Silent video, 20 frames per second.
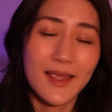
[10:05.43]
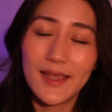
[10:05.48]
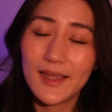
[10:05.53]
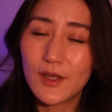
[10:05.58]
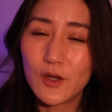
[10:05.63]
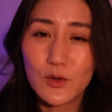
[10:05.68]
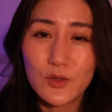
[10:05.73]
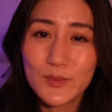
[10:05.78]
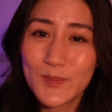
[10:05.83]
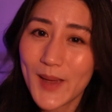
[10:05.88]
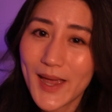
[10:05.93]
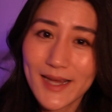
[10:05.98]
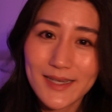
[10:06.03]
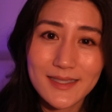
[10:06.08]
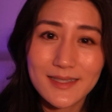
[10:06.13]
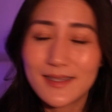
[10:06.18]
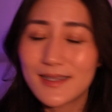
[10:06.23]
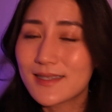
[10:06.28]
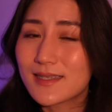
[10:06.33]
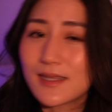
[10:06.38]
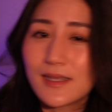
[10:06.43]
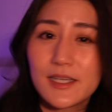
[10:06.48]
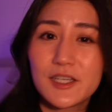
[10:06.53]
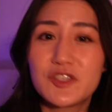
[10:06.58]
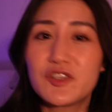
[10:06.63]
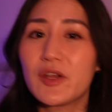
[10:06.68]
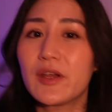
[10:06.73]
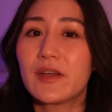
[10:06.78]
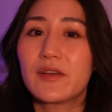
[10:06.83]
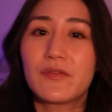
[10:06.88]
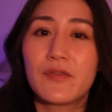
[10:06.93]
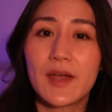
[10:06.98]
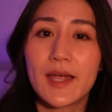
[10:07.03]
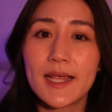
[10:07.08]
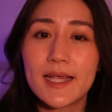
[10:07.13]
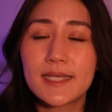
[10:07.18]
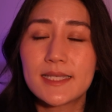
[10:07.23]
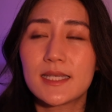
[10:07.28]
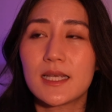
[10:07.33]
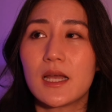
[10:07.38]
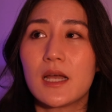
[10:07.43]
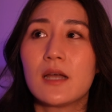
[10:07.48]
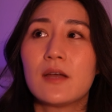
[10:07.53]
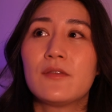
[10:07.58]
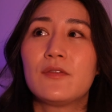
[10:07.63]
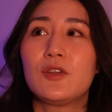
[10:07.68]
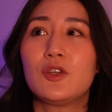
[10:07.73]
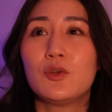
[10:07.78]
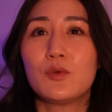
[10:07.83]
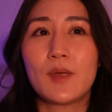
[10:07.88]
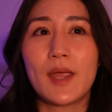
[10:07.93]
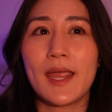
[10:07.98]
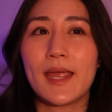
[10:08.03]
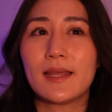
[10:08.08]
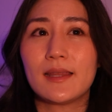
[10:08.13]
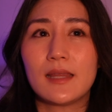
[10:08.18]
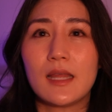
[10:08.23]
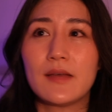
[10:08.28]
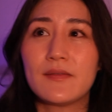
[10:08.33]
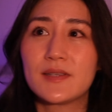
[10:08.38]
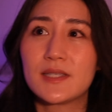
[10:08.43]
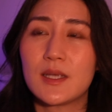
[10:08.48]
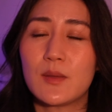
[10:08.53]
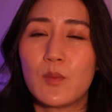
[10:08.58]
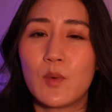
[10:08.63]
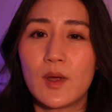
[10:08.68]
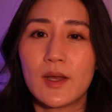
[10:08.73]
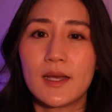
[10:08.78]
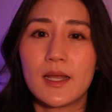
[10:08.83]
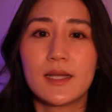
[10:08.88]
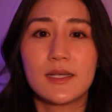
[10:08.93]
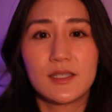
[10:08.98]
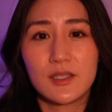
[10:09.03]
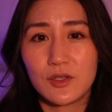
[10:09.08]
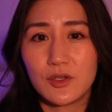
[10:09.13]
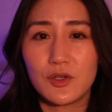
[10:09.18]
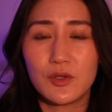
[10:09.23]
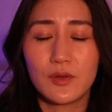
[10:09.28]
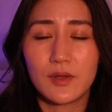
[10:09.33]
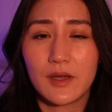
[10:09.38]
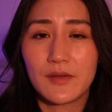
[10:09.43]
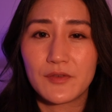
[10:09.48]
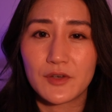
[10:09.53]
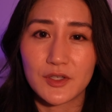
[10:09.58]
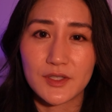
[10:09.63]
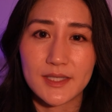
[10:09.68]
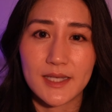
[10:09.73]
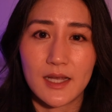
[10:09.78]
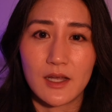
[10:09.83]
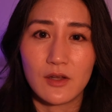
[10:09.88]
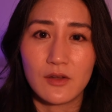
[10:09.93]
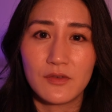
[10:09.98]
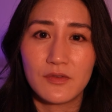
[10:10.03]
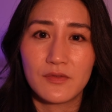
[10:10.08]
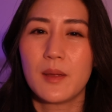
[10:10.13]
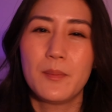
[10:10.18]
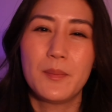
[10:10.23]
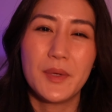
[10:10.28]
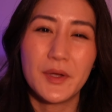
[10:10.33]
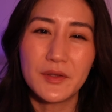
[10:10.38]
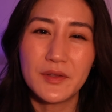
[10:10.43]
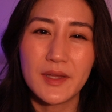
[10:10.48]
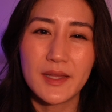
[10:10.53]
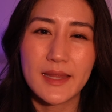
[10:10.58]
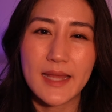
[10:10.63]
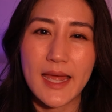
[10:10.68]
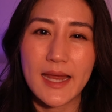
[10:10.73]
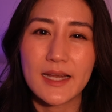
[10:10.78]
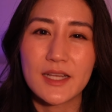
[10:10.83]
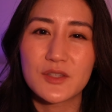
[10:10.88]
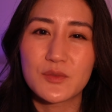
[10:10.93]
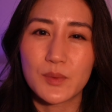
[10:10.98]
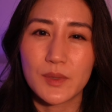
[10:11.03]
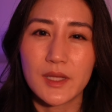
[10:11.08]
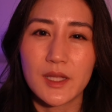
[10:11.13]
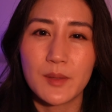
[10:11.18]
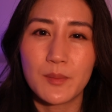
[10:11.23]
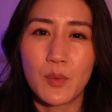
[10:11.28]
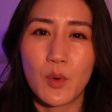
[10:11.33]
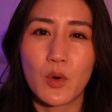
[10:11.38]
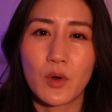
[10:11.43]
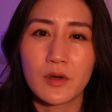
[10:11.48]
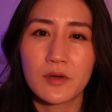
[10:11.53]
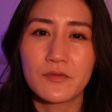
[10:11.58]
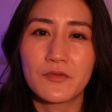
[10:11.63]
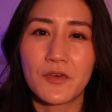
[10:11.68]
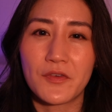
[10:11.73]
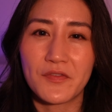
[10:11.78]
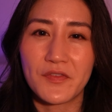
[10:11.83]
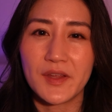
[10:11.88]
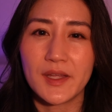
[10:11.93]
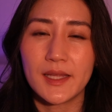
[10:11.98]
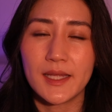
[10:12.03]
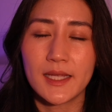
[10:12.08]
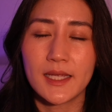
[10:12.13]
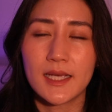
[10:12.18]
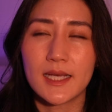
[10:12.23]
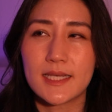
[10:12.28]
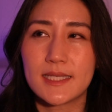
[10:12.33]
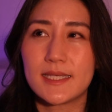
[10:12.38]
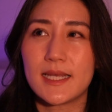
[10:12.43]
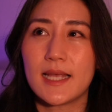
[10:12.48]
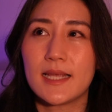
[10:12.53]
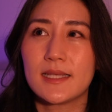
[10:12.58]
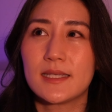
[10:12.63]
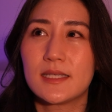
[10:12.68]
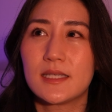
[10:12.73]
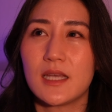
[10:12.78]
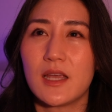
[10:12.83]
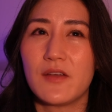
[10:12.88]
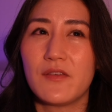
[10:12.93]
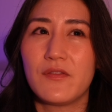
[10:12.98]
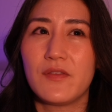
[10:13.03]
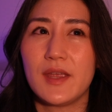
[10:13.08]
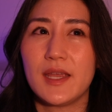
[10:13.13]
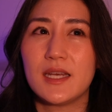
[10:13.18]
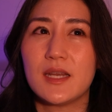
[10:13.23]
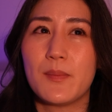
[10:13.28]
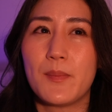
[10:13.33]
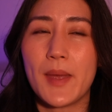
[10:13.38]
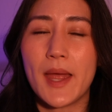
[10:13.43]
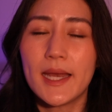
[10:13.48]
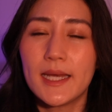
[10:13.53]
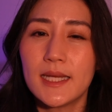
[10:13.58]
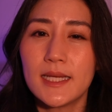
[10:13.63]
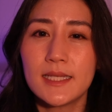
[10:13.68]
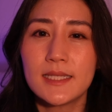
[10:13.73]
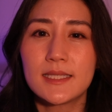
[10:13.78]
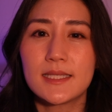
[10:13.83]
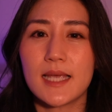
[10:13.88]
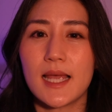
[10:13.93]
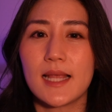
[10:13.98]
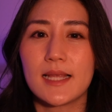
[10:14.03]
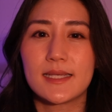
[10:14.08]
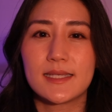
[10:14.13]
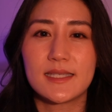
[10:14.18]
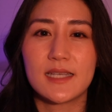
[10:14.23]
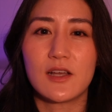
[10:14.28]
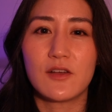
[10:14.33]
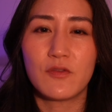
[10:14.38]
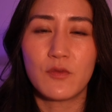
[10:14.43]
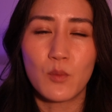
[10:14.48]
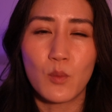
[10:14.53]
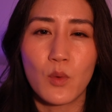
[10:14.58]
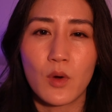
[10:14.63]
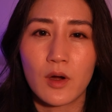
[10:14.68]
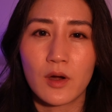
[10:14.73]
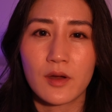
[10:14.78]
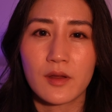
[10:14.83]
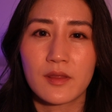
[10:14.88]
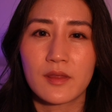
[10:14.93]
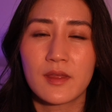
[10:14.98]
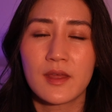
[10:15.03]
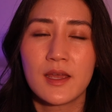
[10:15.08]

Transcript: It goes back to this cliche advice of you can't love someone until you love yourself. Building that is really important for feeling a sense of independence and self-worth